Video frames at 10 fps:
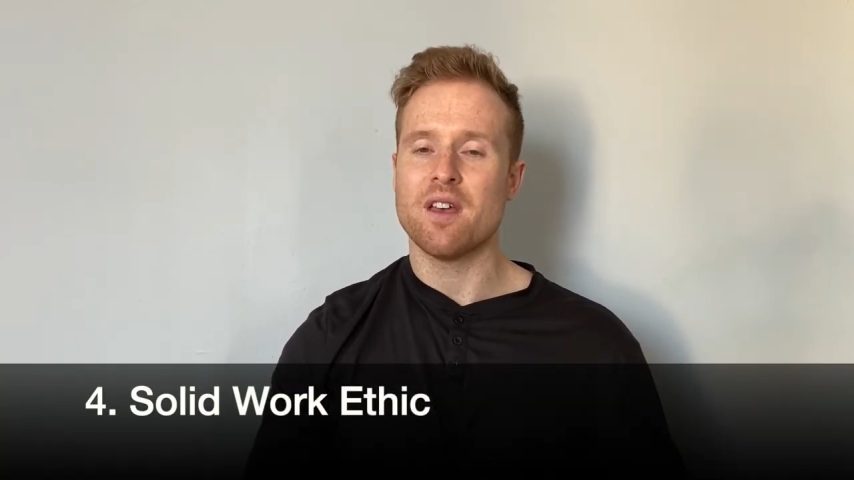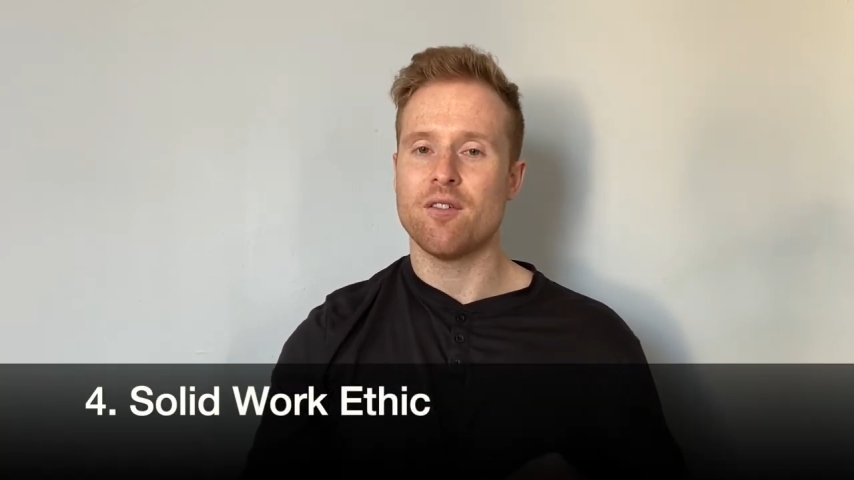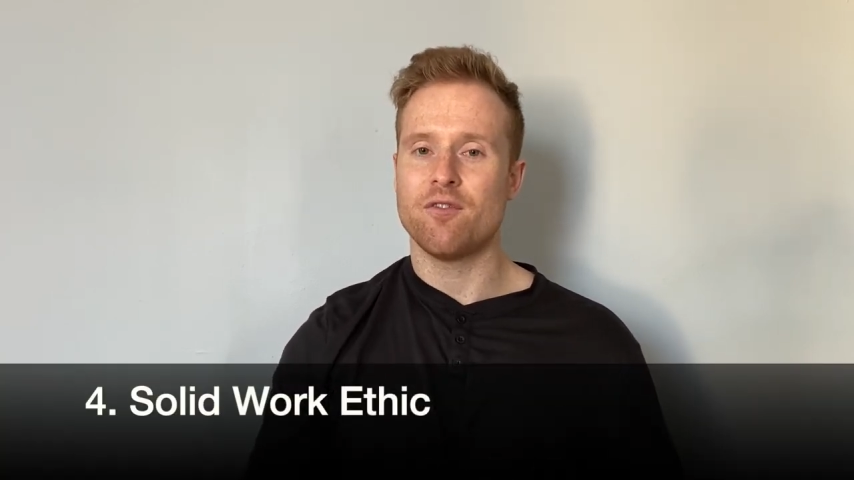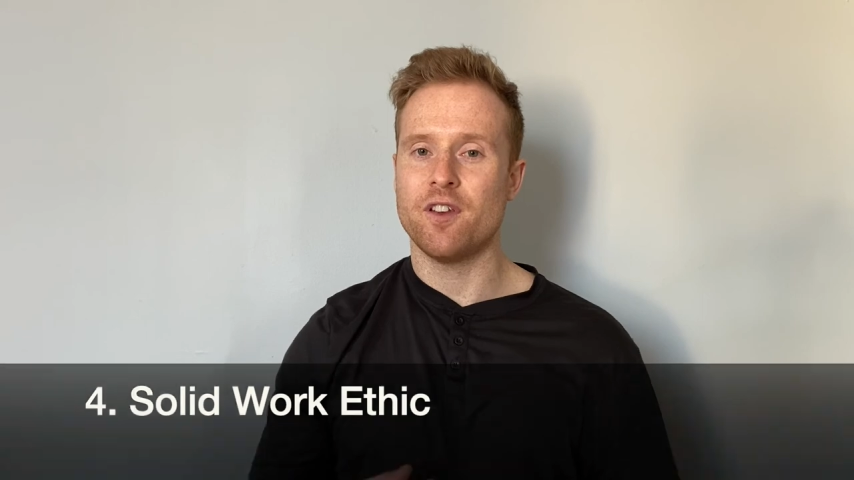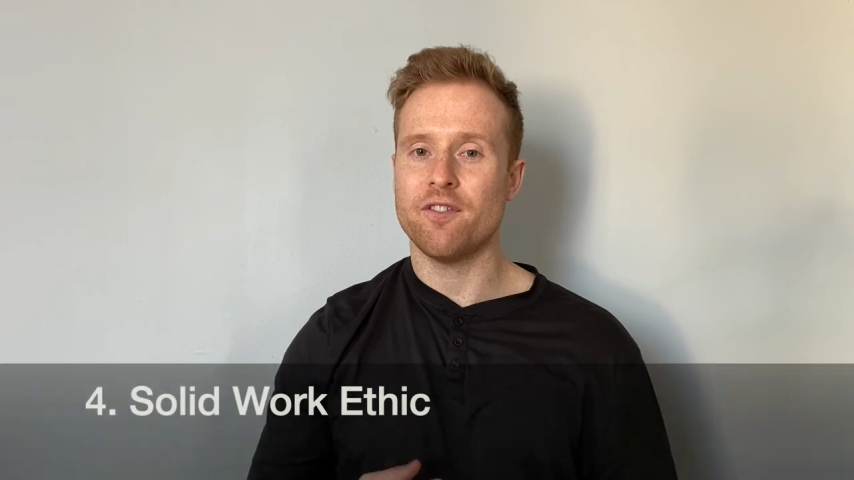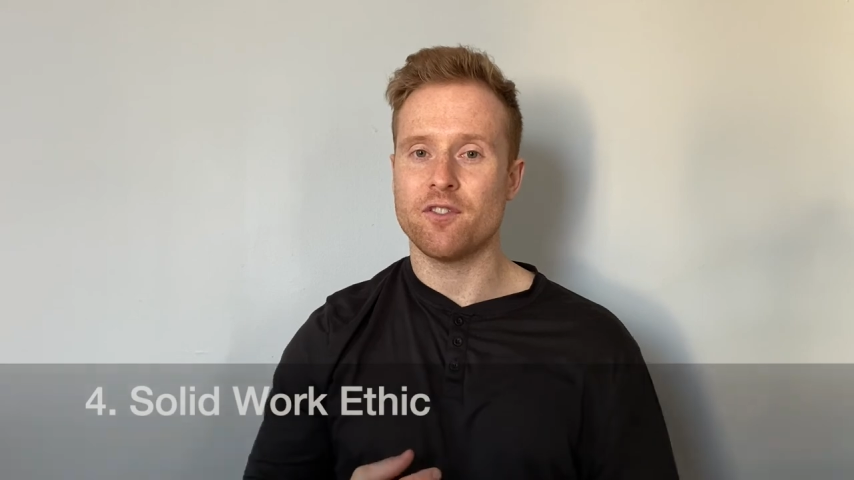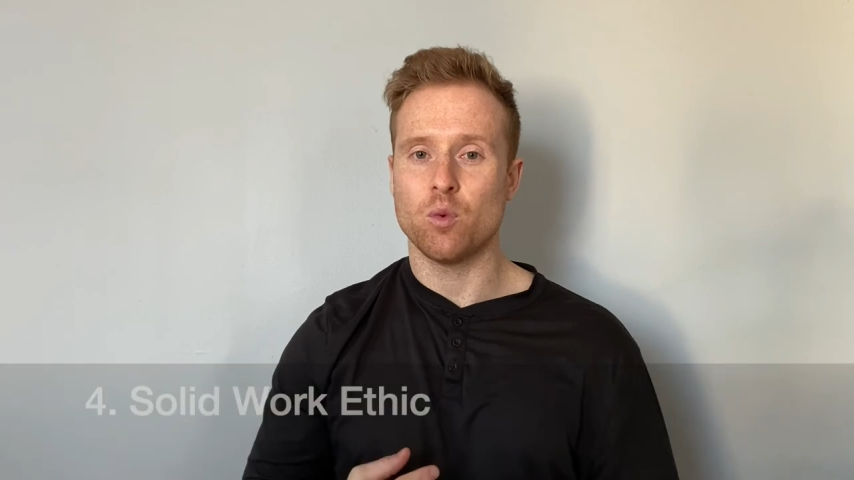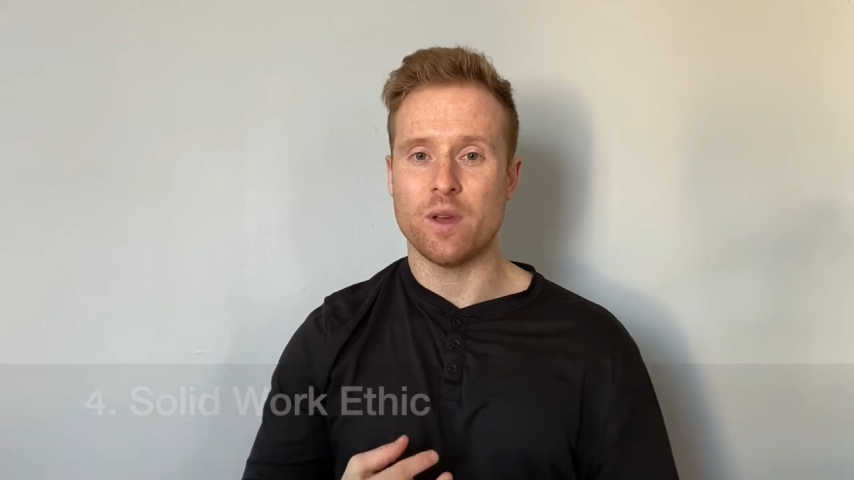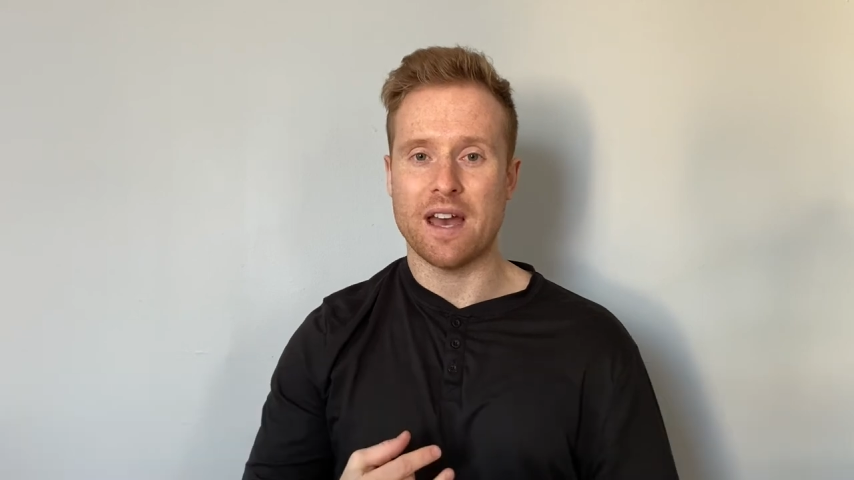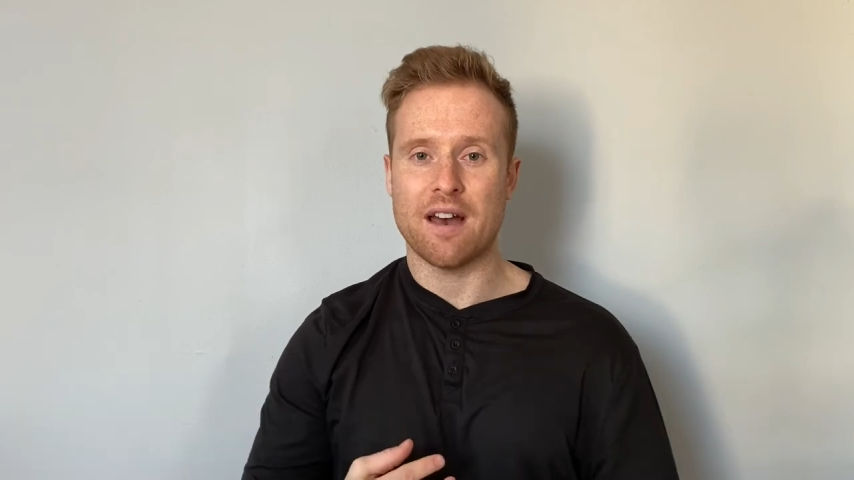Fifth,
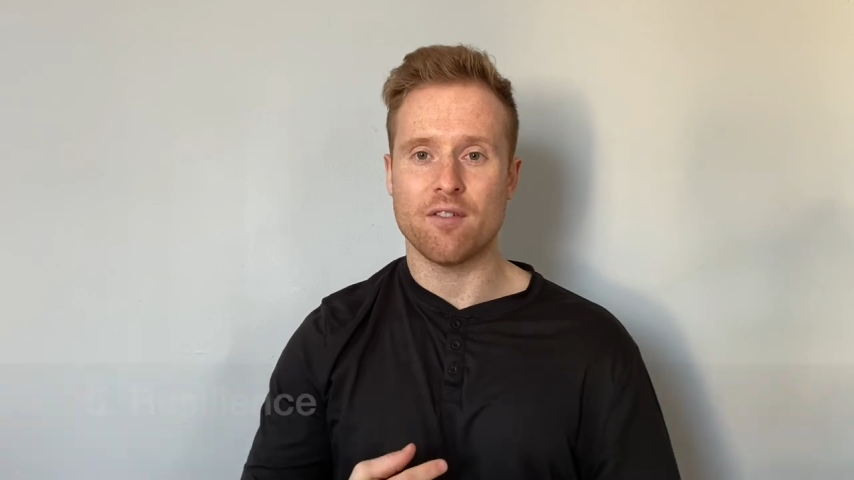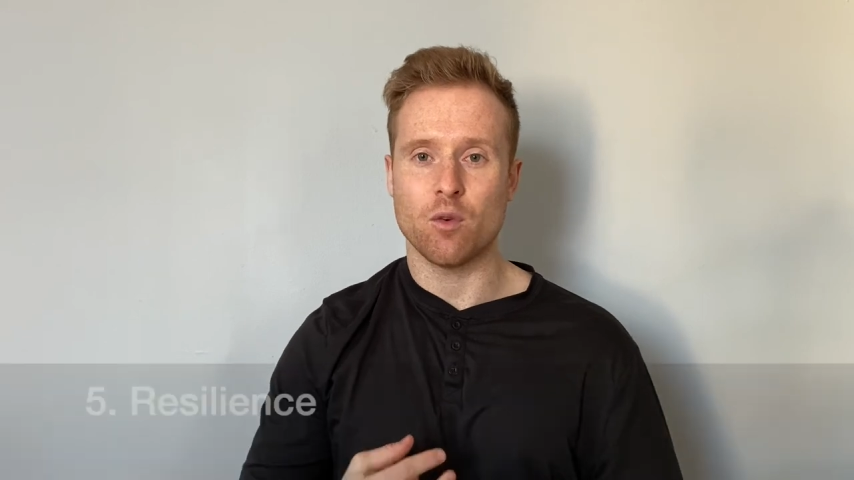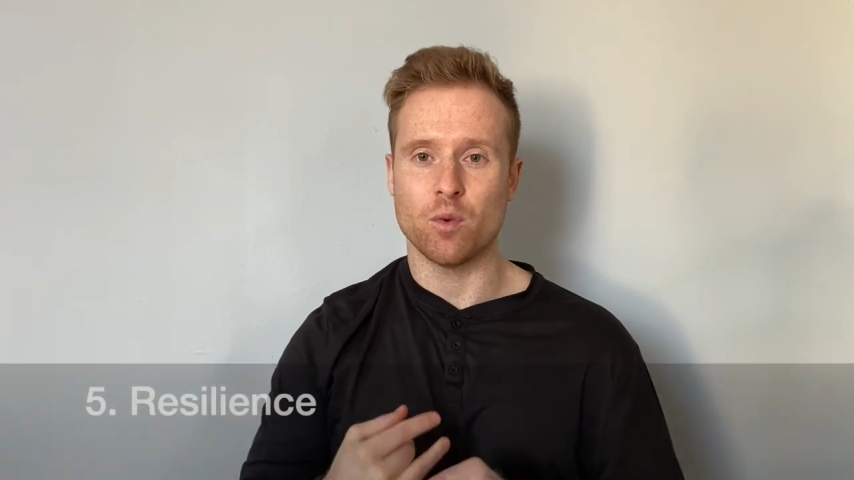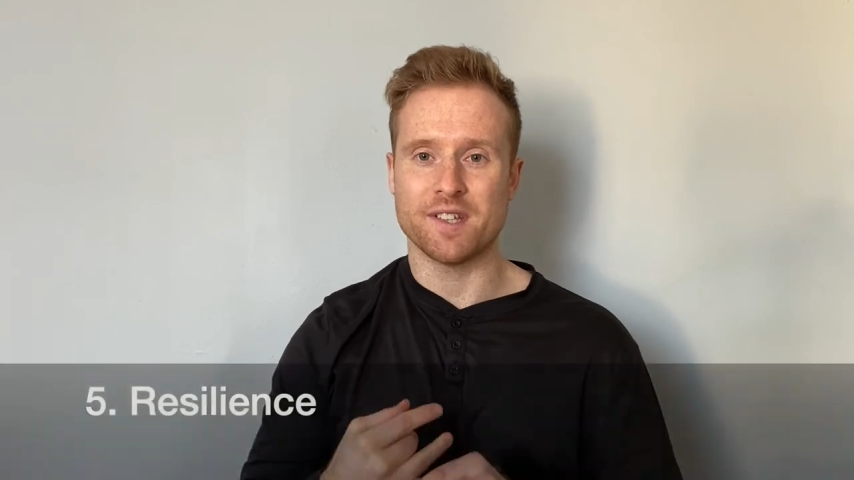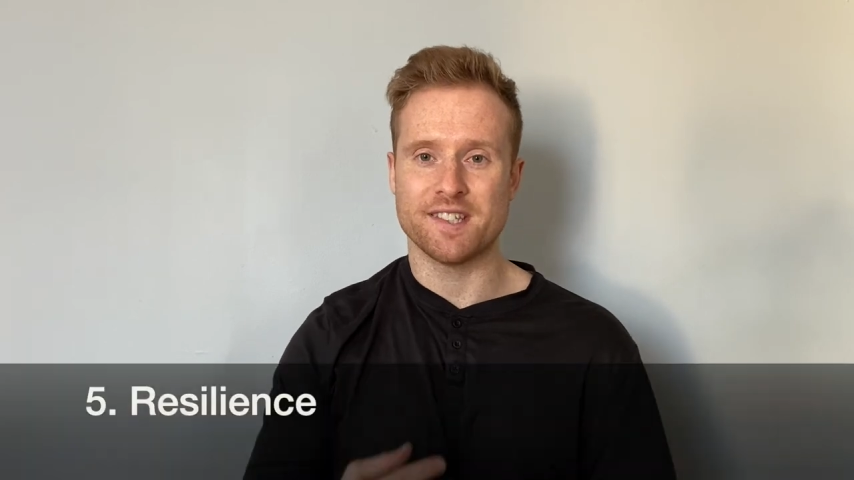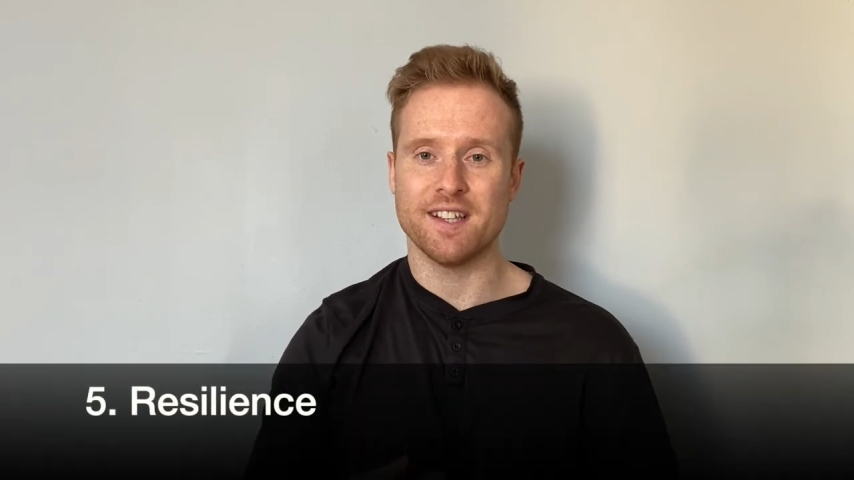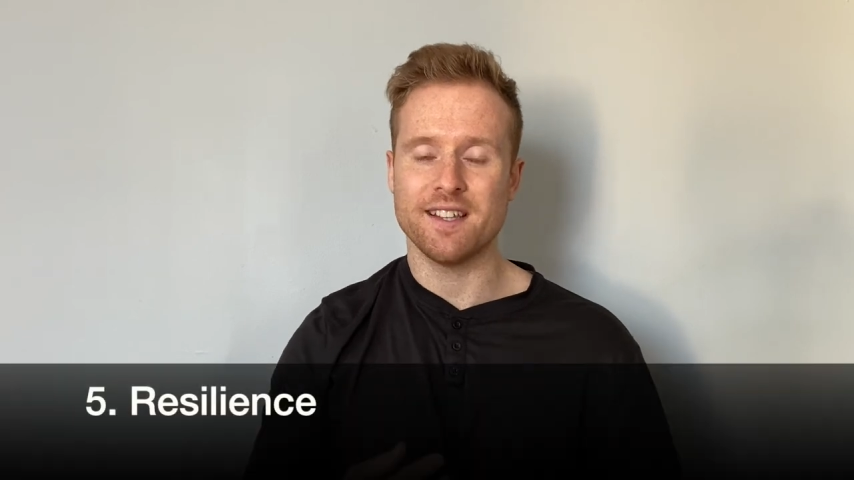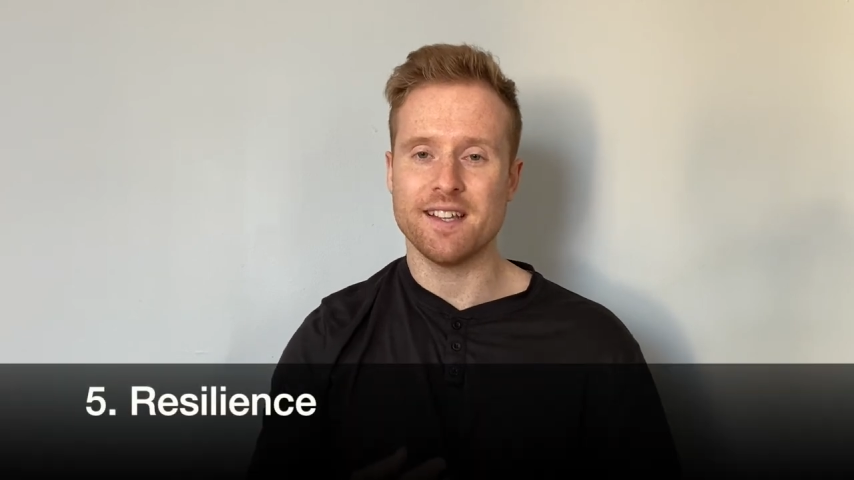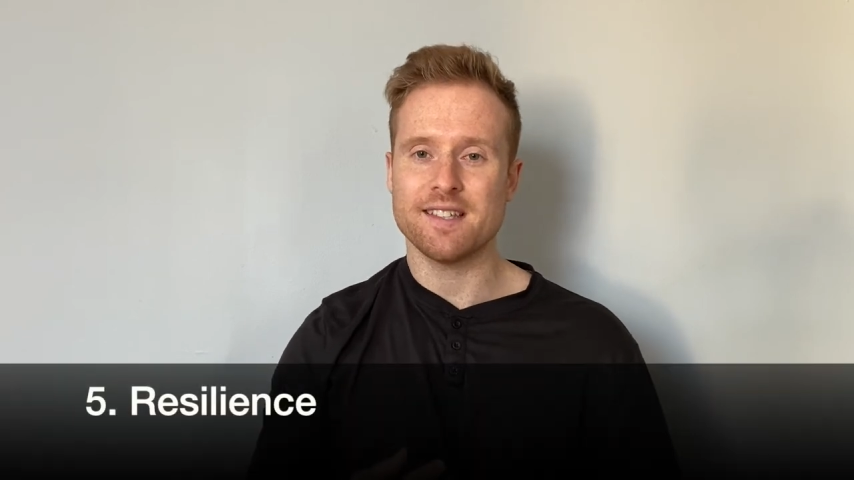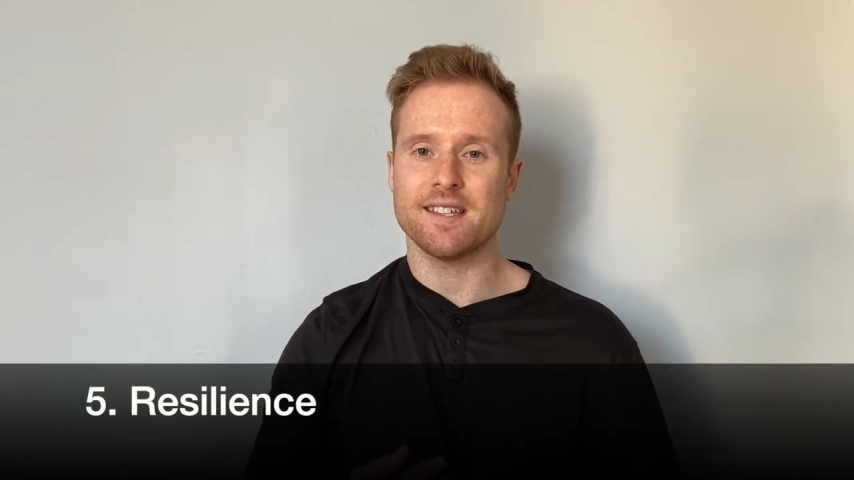we have
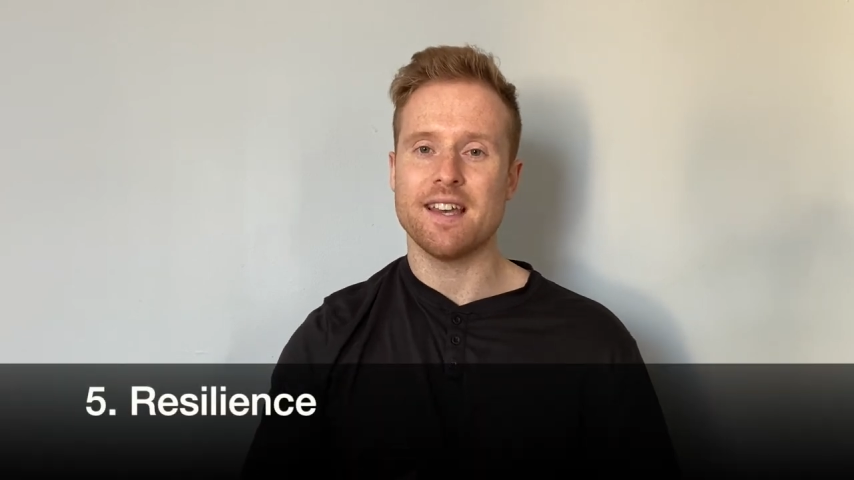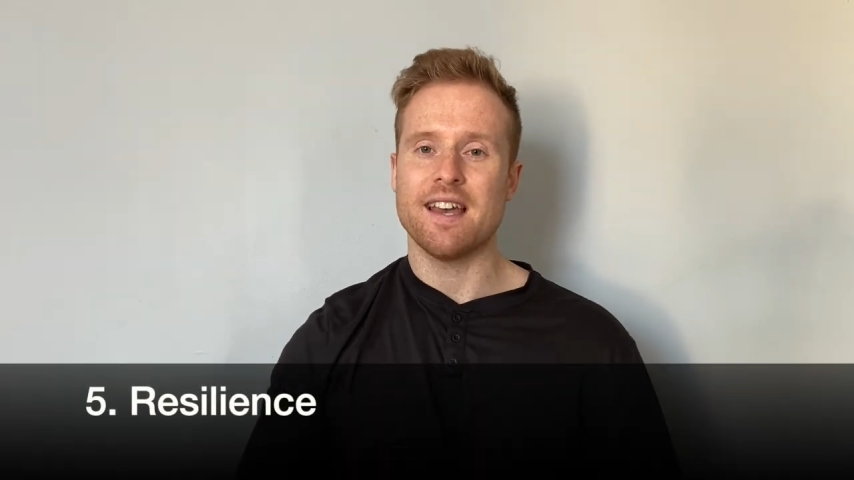resilience.